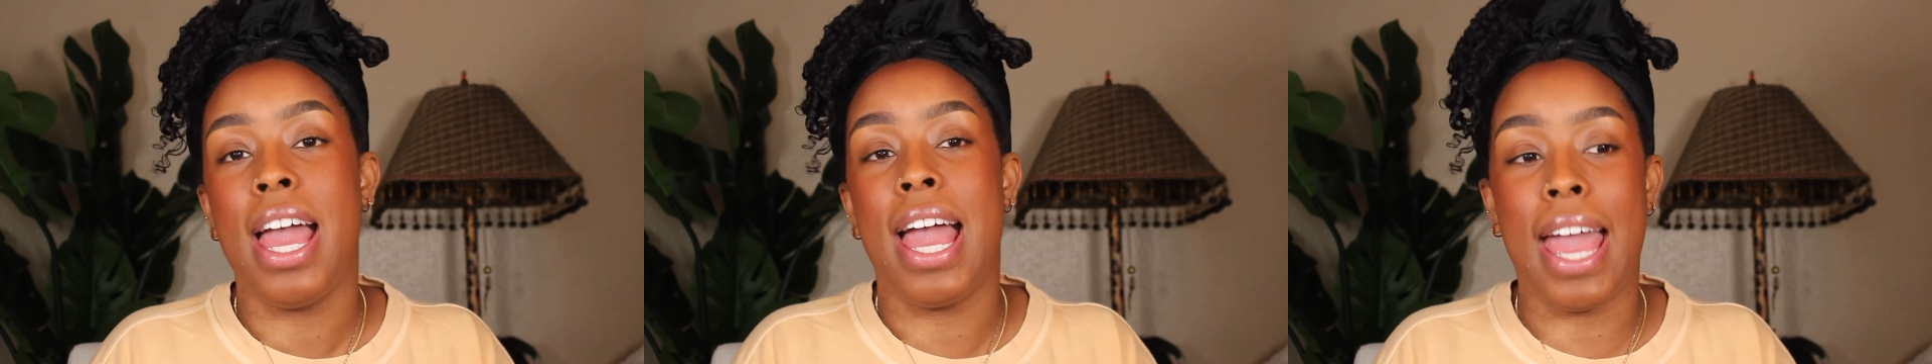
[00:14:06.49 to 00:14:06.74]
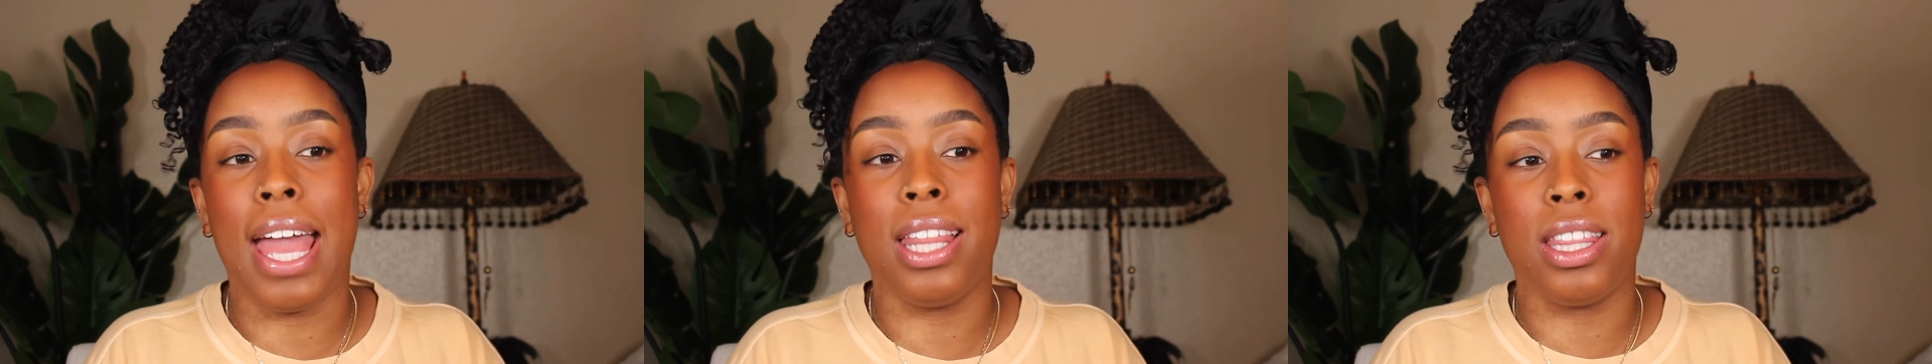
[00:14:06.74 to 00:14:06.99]

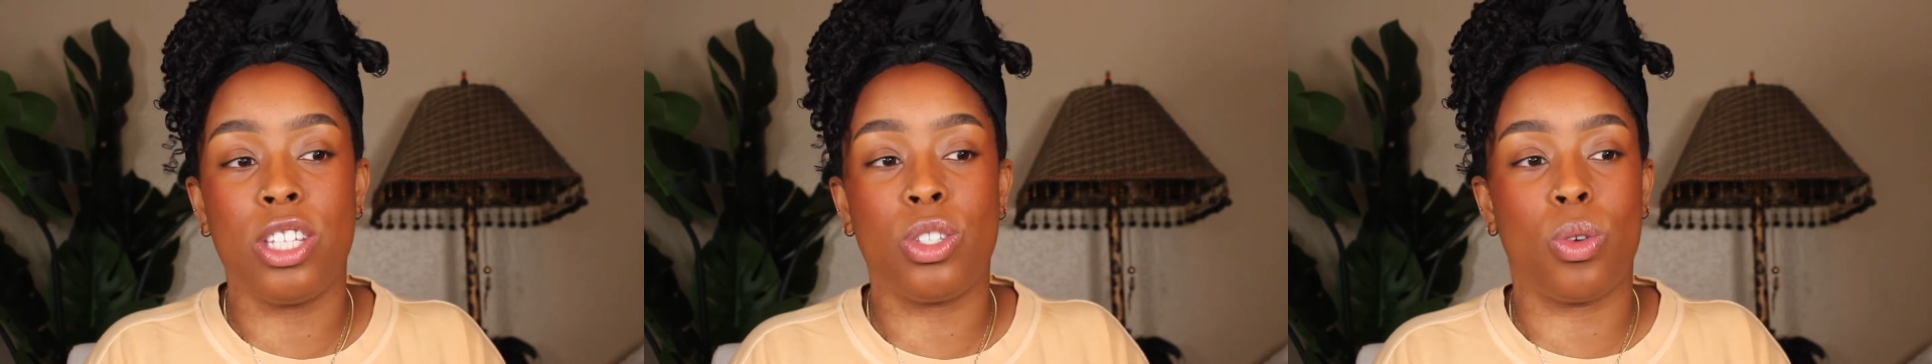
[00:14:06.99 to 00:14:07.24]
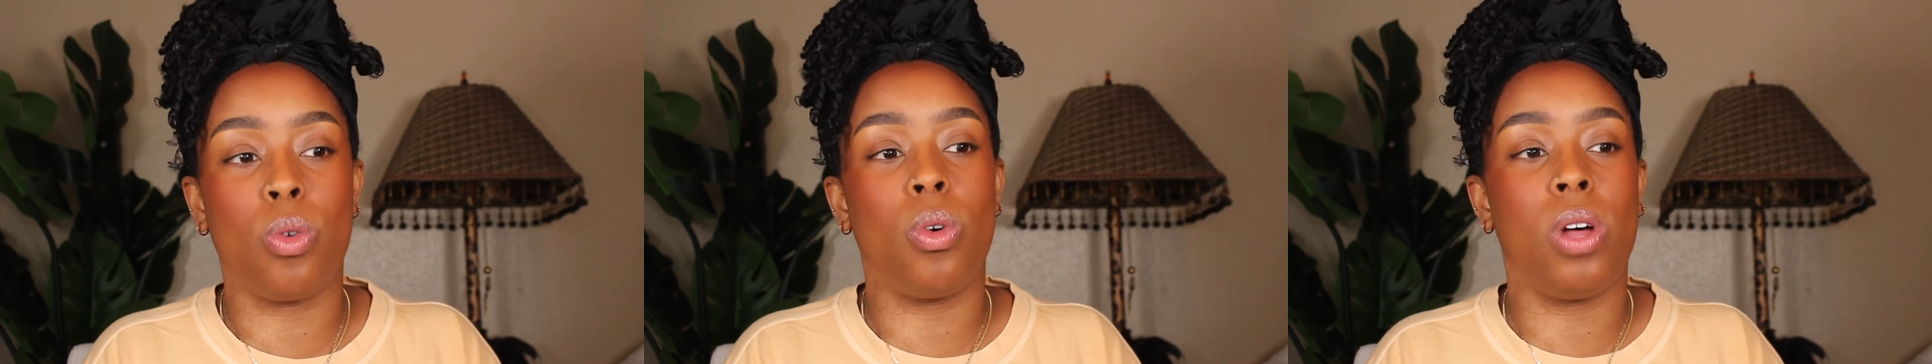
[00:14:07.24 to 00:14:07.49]
And the
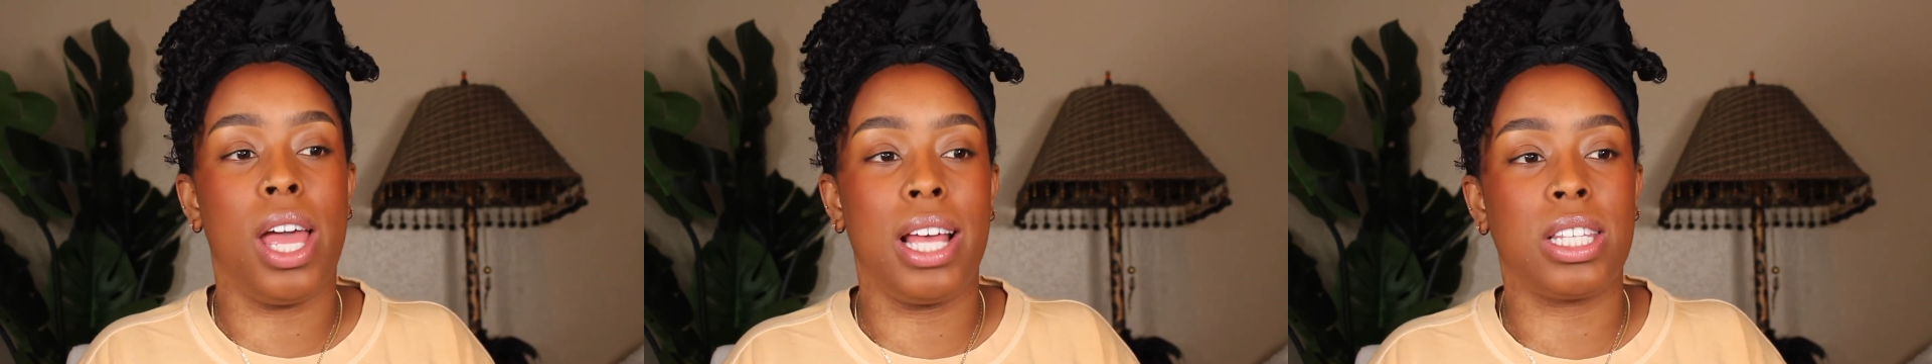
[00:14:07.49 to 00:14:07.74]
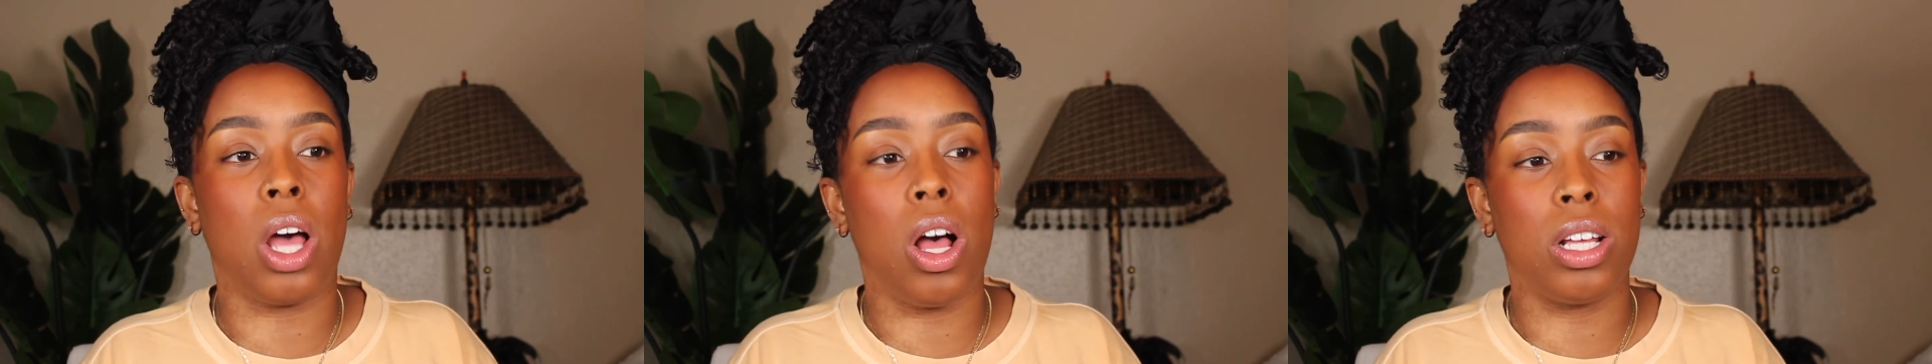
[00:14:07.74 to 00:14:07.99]
school
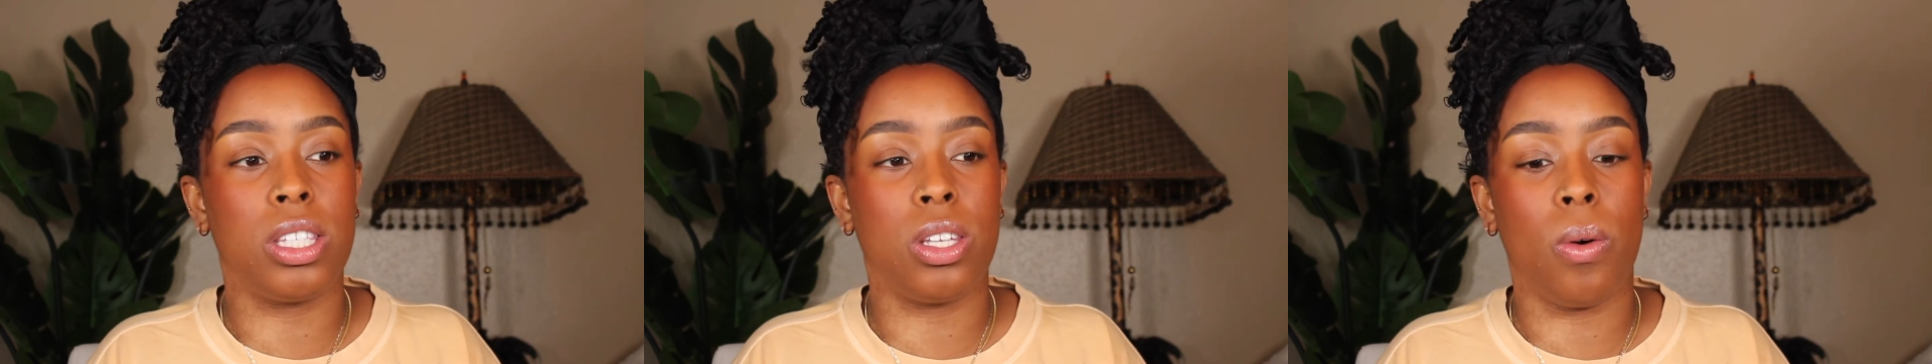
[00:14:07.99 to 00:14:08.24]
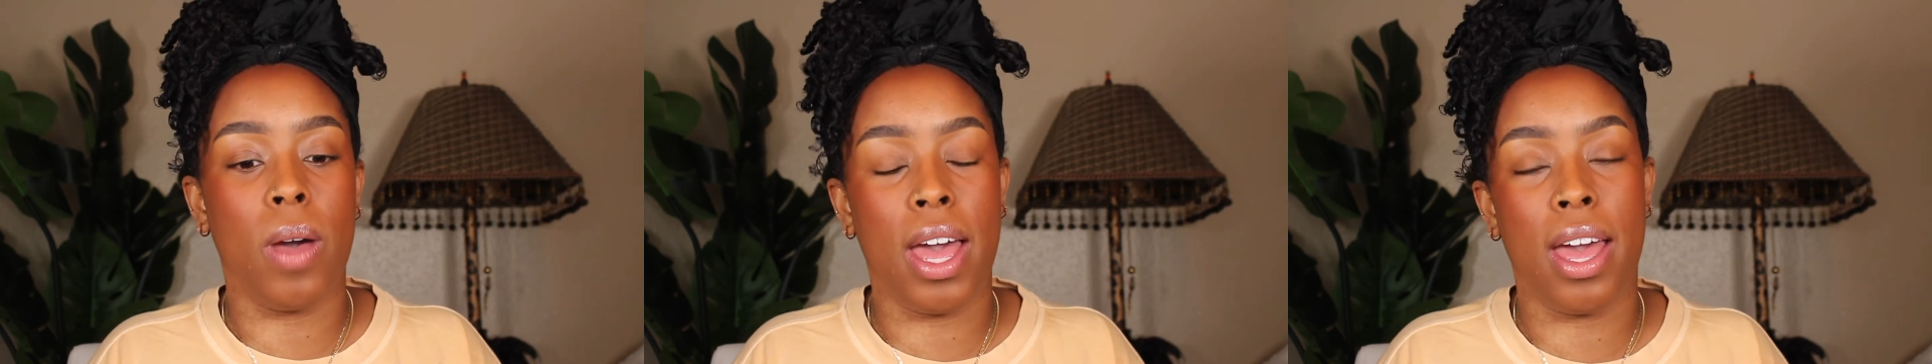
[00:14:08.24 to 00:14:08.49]
has
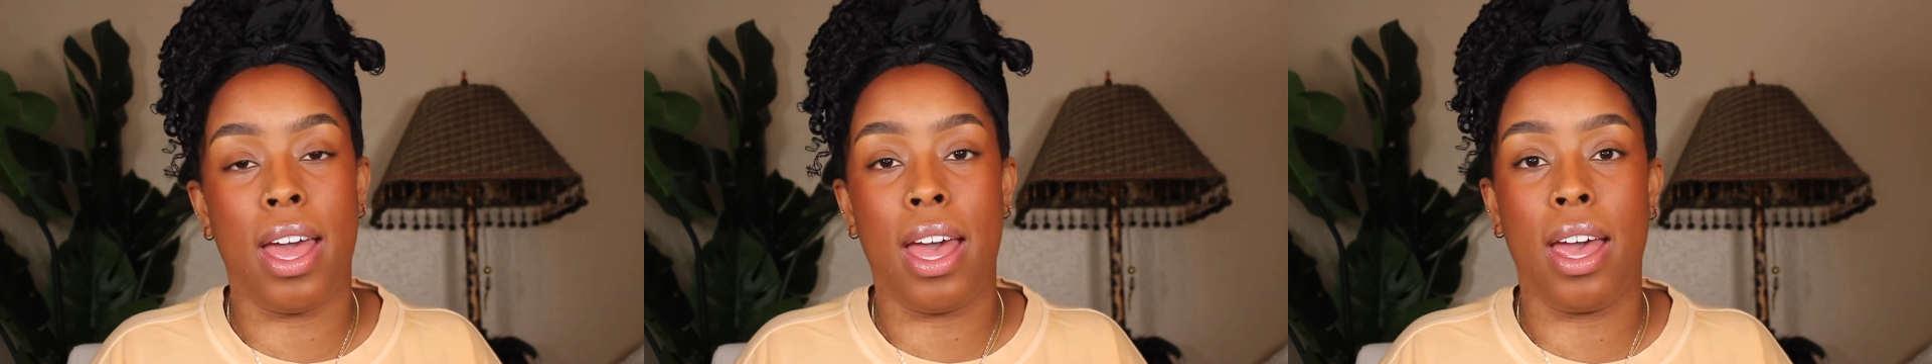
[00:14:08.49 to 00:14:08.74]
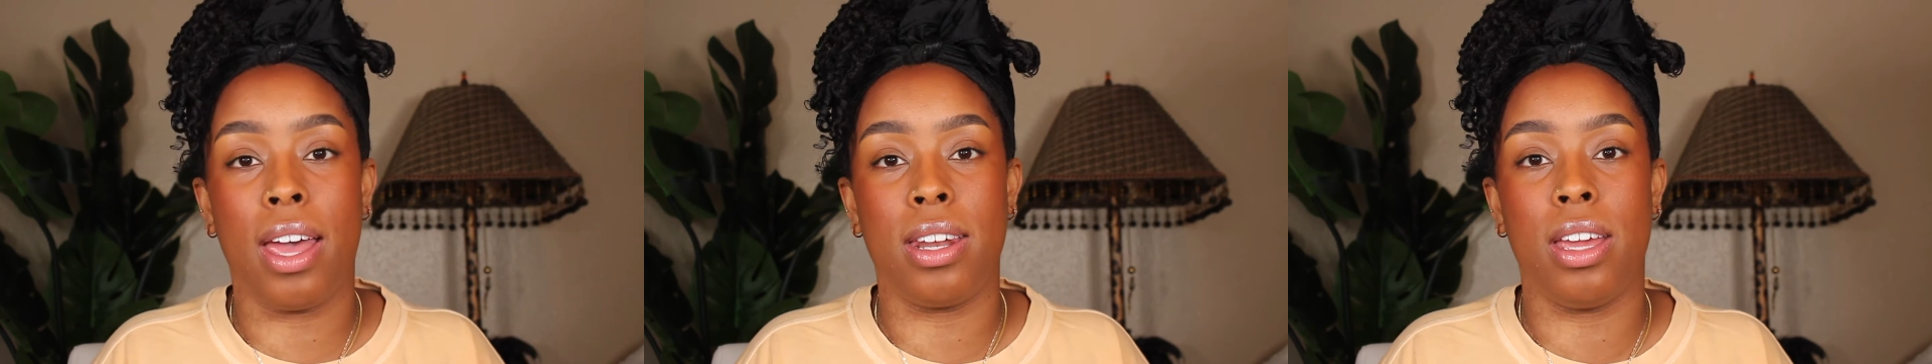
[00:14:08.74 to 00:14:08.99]
also
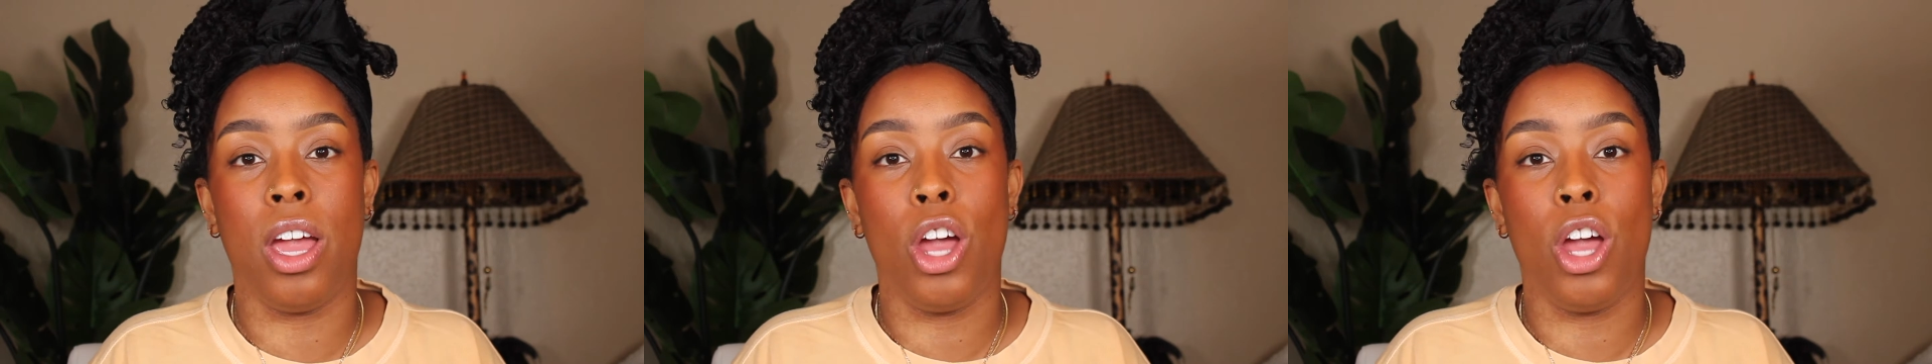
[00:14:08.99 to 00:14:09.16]
had